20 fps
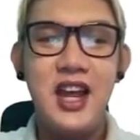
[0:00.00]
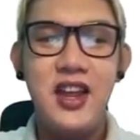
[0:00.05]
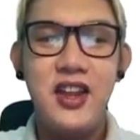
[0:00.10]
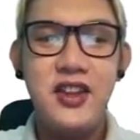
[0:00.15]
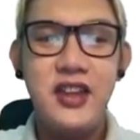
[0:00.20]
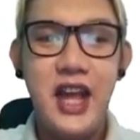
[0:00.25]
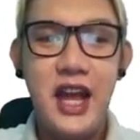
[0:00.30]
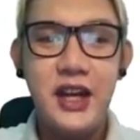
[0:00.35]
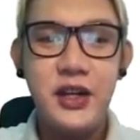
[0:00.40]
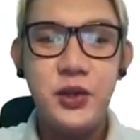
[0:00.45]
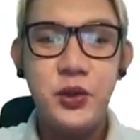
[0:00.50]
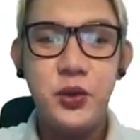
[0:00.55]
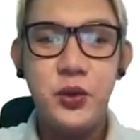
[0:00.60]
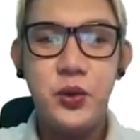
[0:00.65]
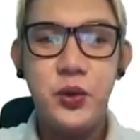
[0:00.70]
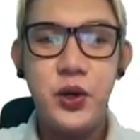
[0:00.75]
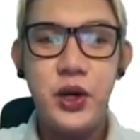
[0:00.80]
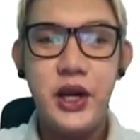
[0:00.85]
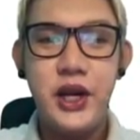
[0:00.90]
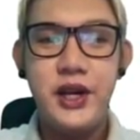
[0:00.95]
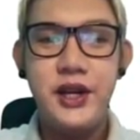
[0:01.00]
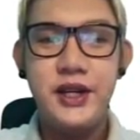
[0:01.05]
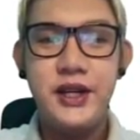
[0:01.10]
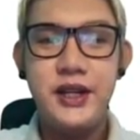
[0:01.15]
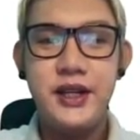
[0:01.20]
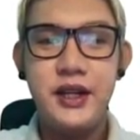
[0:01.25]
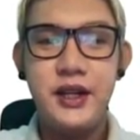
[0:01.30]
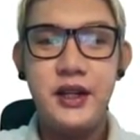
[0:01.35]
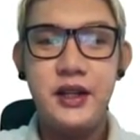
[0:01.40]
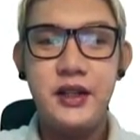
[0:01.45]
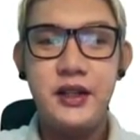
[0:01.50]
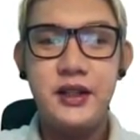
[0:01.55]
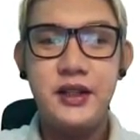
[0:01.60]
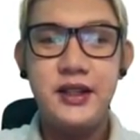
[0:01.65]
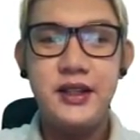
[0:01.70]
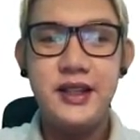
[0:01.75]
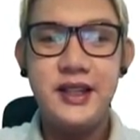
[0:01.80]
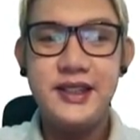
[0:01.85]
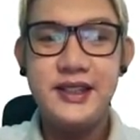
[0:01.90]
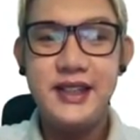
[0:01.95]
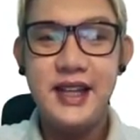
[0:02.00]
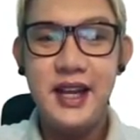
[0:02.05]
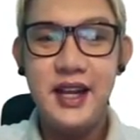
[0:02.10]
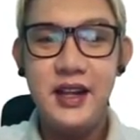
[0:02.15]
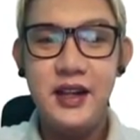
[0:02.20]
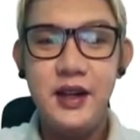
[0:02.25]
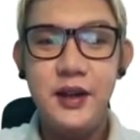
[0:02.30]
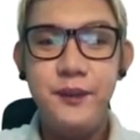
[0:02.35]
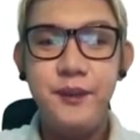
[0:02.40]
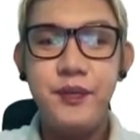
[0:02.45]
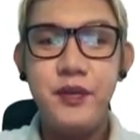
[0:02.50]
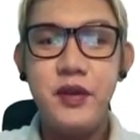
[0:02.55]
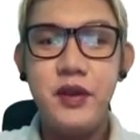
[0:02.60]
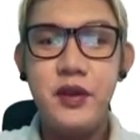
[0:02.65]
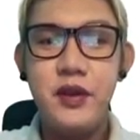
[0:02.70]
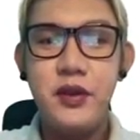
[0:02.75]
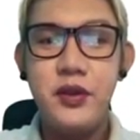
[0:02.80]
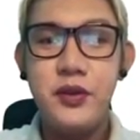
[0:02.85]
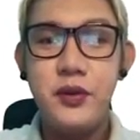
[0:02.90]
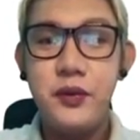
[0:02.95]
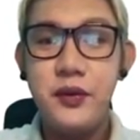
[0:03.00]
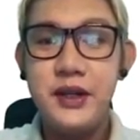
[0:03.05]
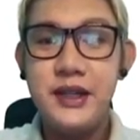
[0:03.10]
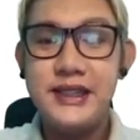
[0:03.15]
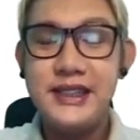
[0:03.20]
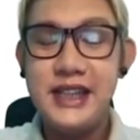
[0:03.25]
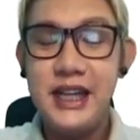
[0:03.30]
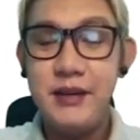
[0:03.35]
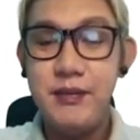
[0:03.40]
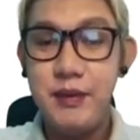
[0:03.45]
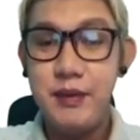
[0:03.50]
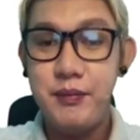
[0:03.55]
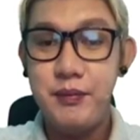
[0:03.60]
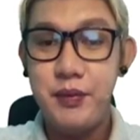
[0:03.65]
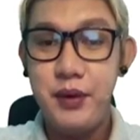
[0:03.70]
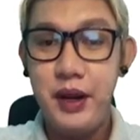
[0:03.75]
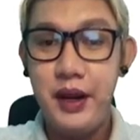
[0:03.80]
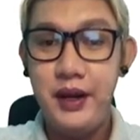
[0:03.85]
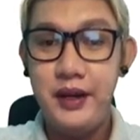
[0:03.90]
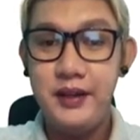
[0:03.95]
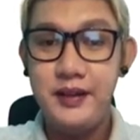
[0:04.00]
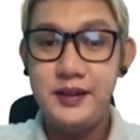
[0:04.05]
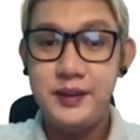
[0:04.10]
that occur in the cell through the cell membrane.